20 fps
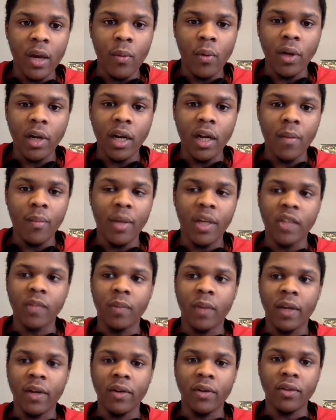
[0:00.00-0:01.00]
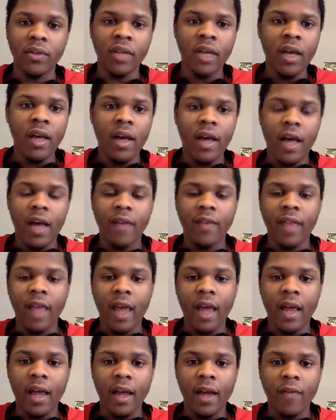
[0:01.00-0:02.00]
one of the best players
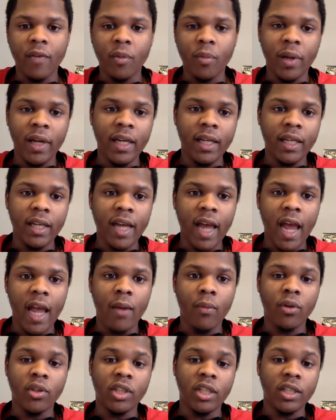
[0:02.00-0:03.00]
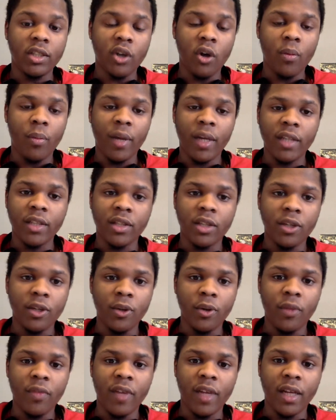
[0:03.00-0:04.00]
that ever played the game, which he's on pace to do
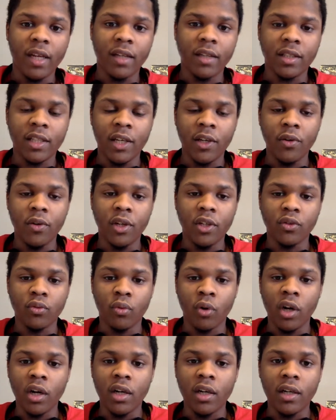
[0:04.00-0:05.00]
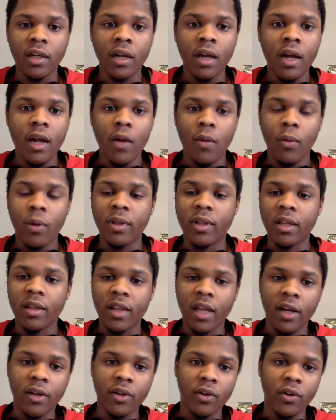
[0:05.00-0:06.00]
if he can continue this run with the
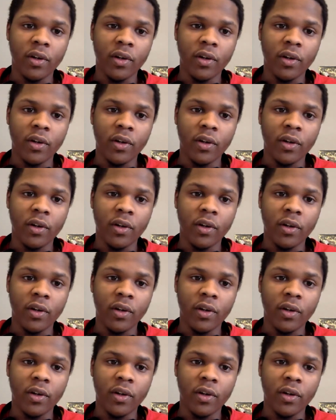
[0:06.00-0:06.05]
Thunder.